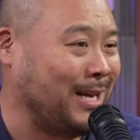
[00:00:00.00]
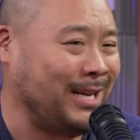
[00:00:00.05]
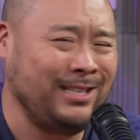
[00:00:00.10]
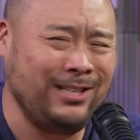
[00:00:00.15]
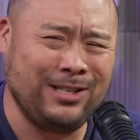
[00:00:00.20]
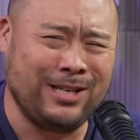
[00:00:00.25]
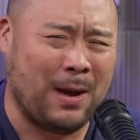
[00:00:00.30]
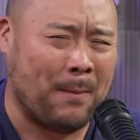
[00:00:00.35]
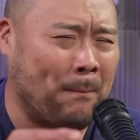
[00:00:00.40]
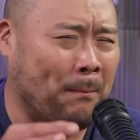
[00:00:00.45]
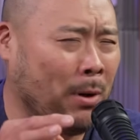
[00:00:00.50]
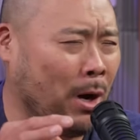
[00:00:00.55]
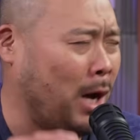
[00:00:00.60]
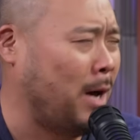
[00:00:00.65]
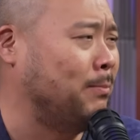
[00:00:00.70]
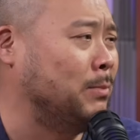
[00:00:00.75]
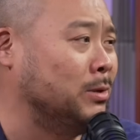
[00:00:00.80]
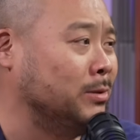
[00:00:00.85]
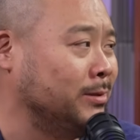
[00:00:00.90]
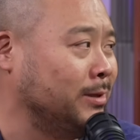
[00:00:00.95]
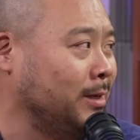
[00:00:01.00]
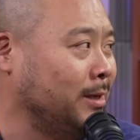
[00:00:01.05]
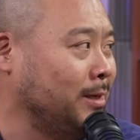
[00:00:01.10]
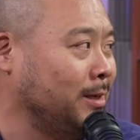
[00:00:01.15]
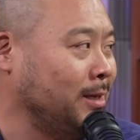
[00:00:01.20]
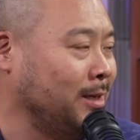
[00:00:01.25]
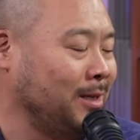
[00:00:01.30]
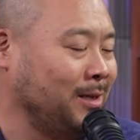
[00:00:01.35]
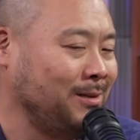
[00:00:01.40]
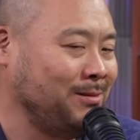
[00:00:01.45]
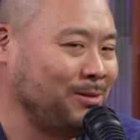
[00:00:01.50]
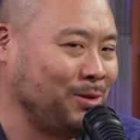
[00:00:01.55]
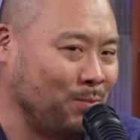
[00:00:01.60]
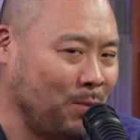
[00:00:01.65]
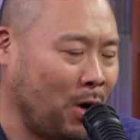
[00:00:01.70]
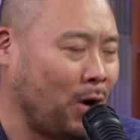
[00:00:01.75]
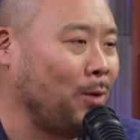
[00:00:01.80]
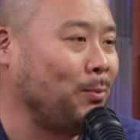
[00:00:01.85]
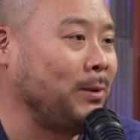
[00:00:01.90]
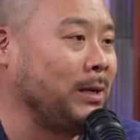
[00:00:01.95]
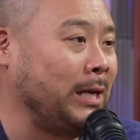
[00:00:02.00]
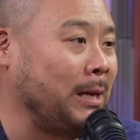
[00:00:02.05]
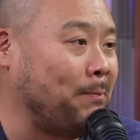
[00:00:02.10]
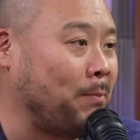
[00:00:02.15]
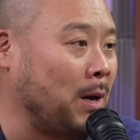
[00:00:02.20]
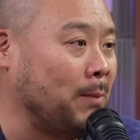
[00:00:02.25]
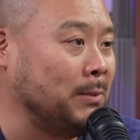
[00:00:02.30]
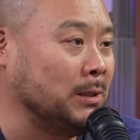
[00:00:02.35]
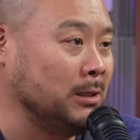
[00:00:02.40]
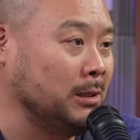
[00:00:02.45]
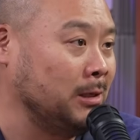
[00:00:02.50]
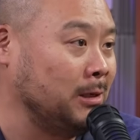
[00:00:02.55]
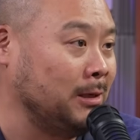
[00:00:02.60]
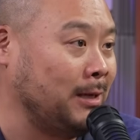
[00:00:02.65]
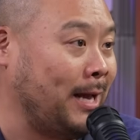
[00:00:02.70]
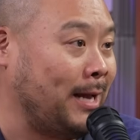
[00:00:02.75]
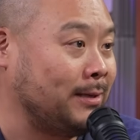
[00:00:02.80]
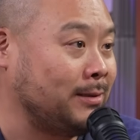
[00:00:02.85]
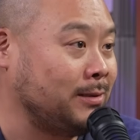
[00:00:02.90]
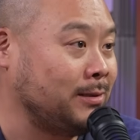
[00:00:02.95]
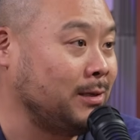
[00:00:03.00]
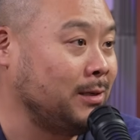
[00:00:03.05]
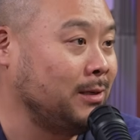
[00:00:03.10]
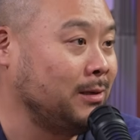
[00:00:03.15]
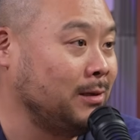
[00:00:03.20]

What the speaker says: I just got pummeled. Tomorrow I'm going to get pummeled a little less.